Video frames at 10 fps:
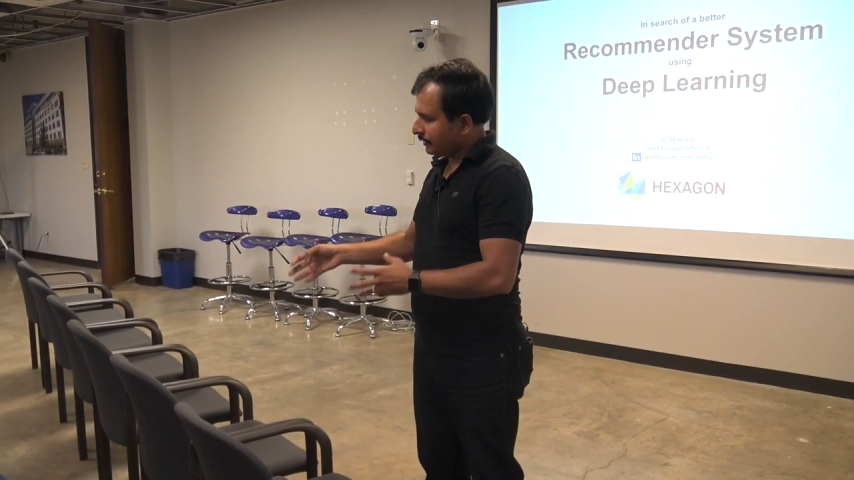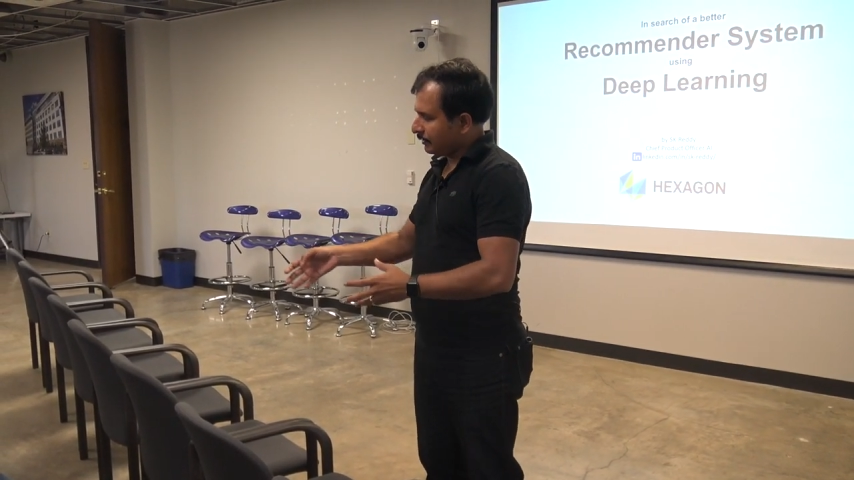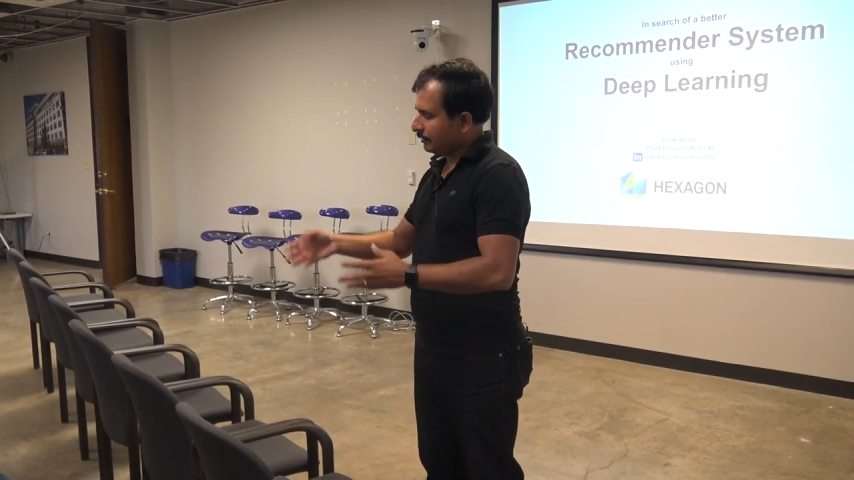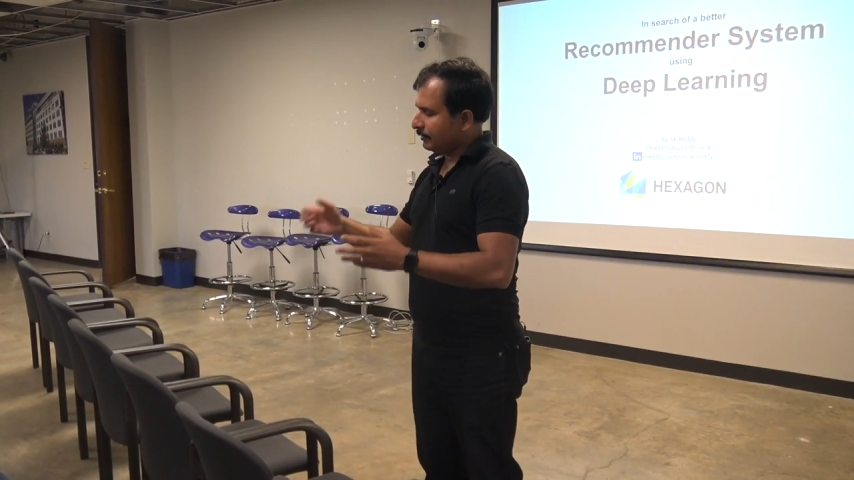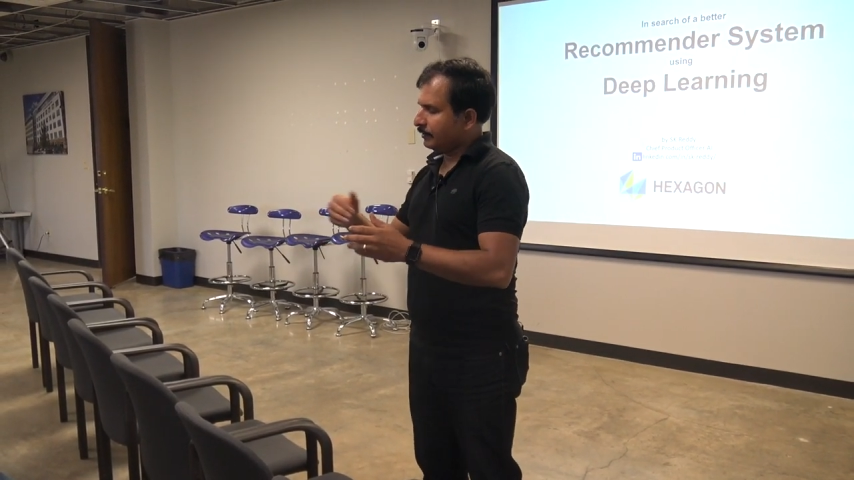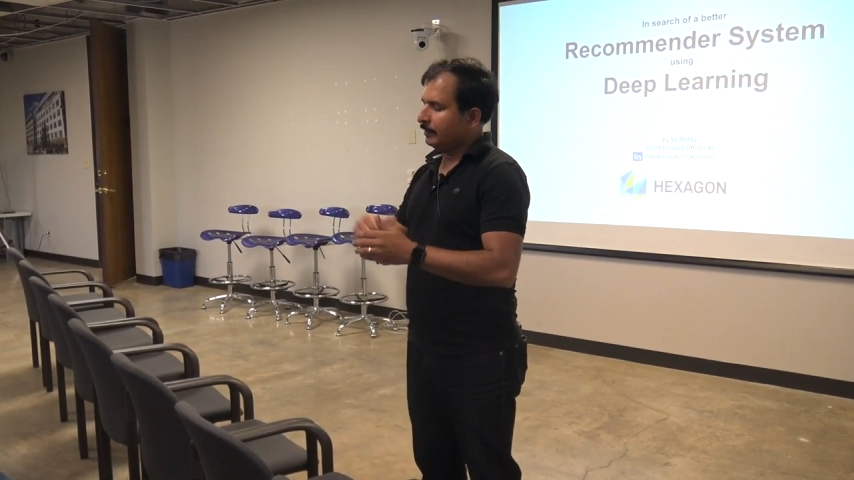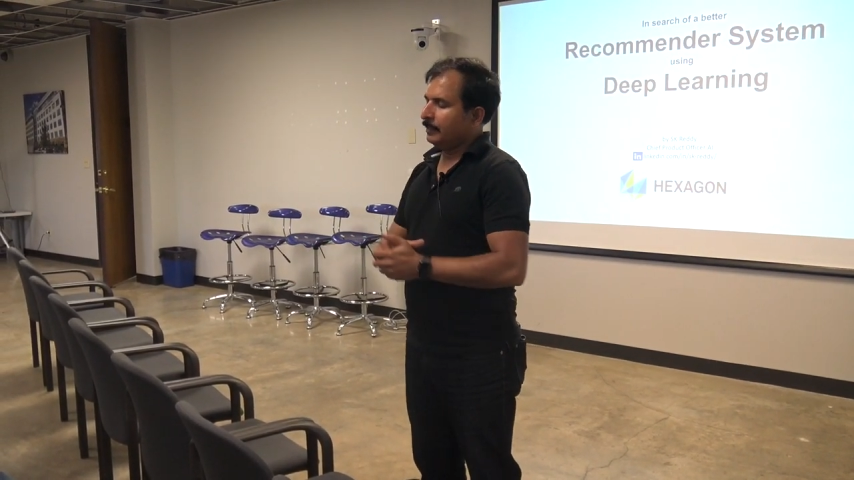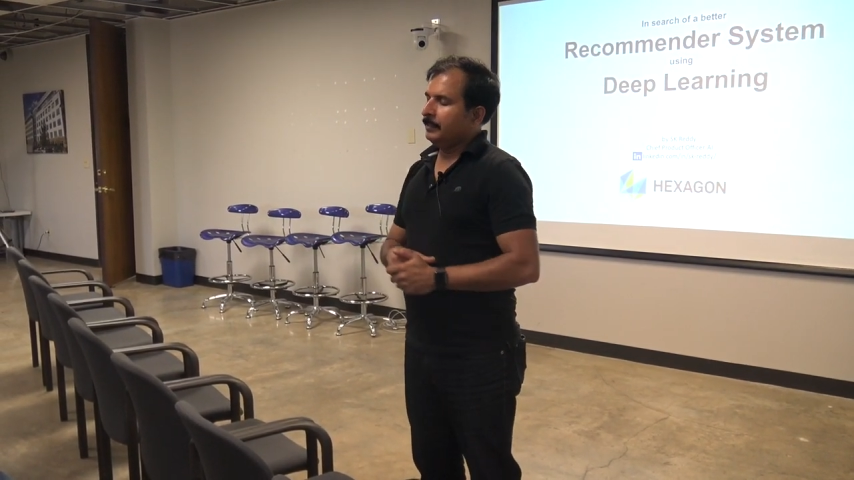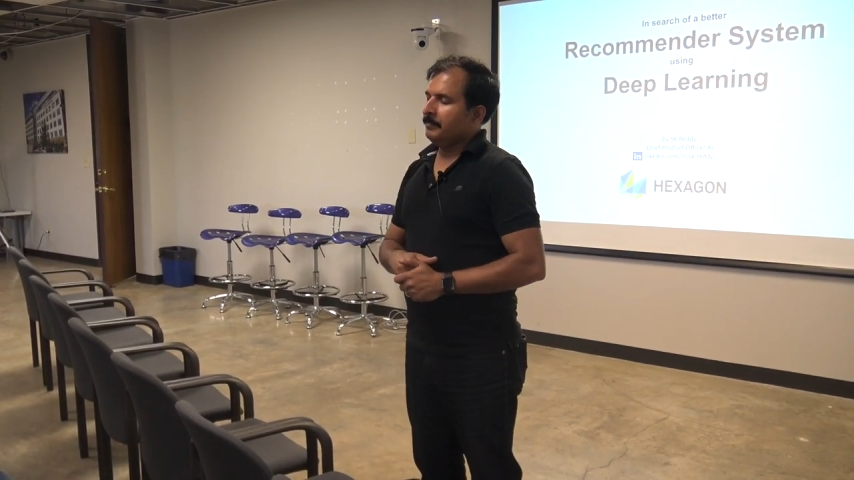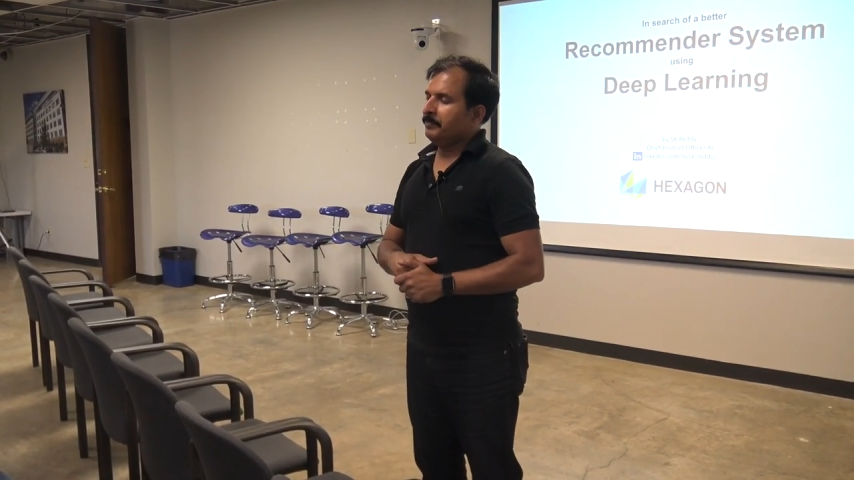and uh,
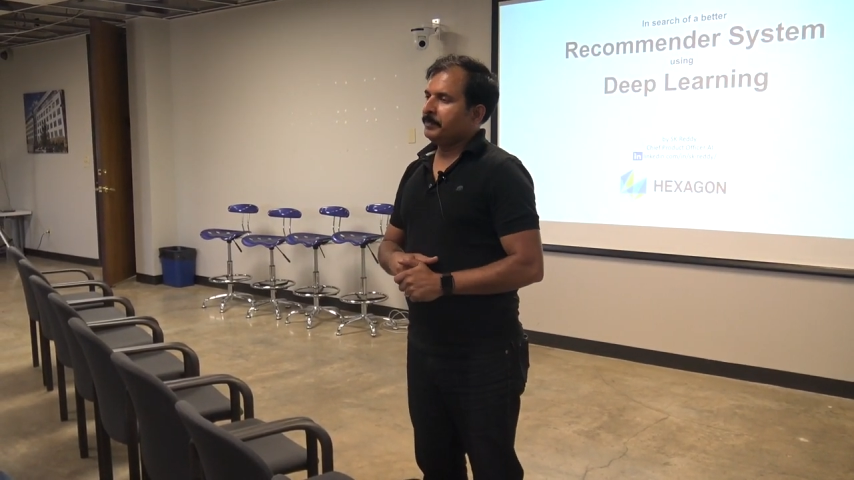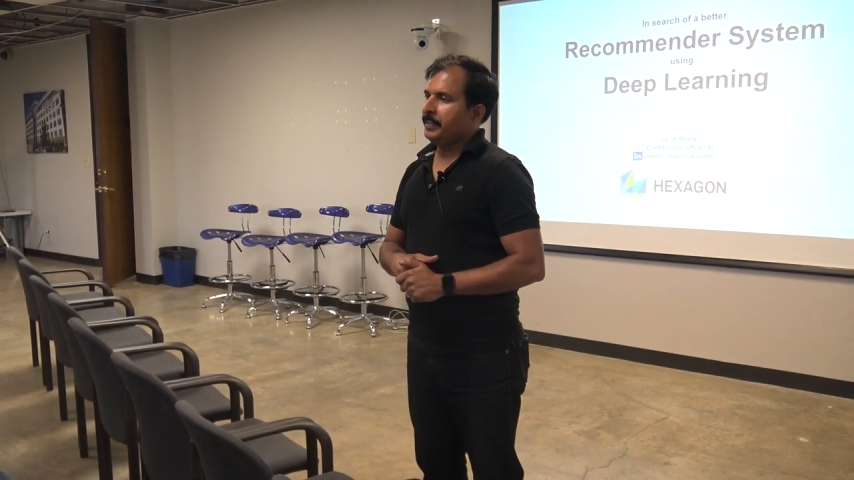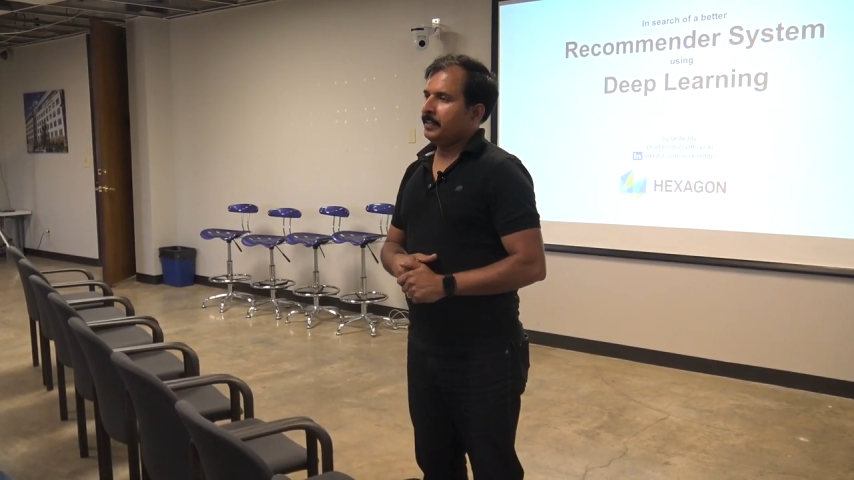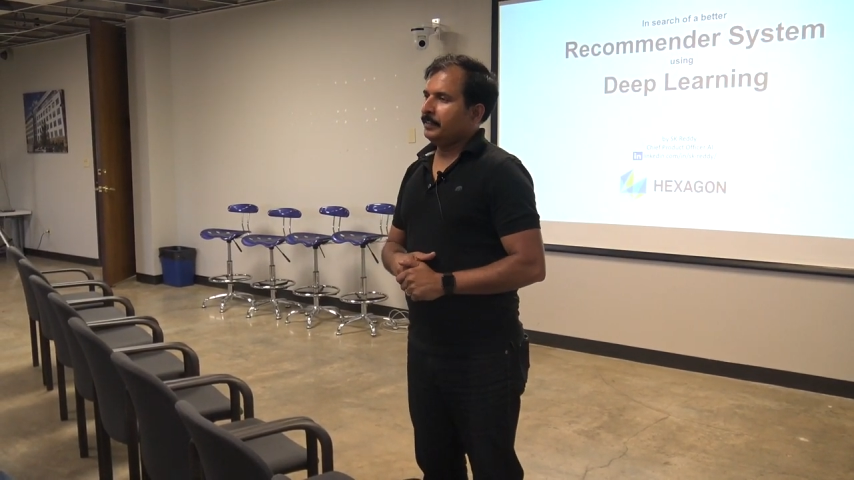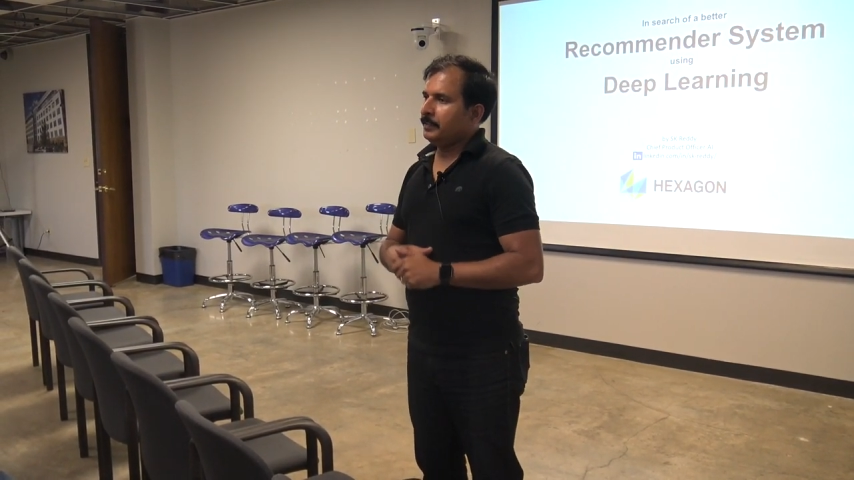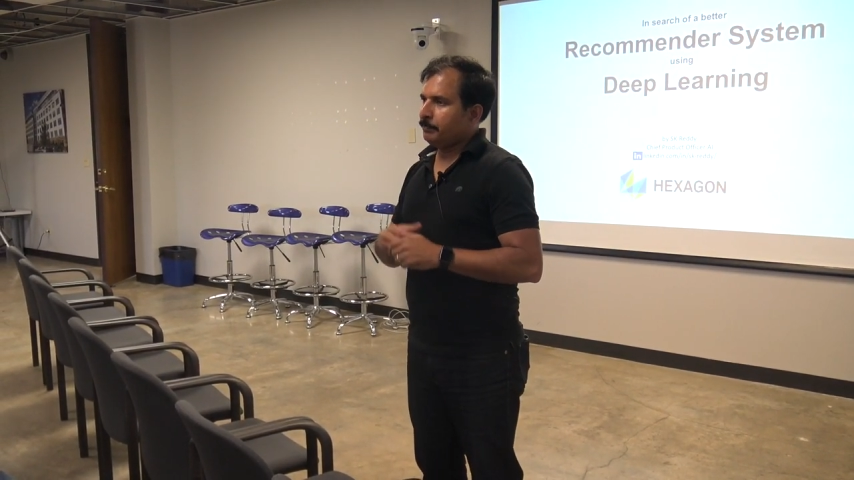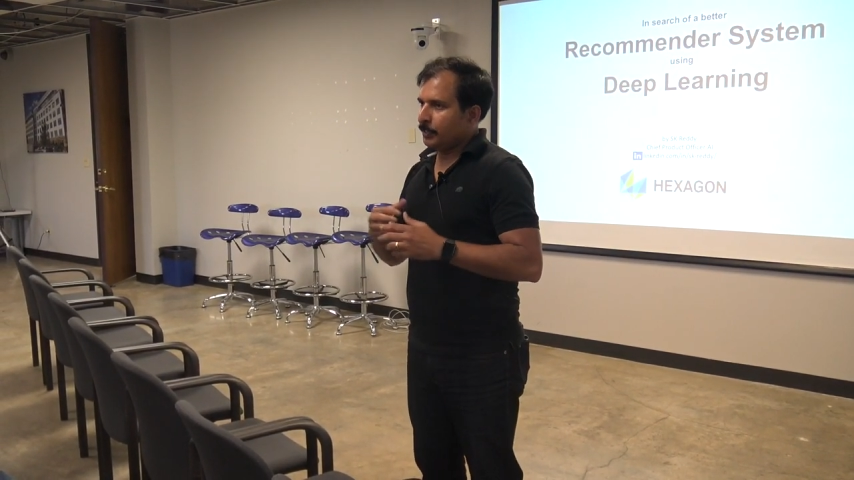the, the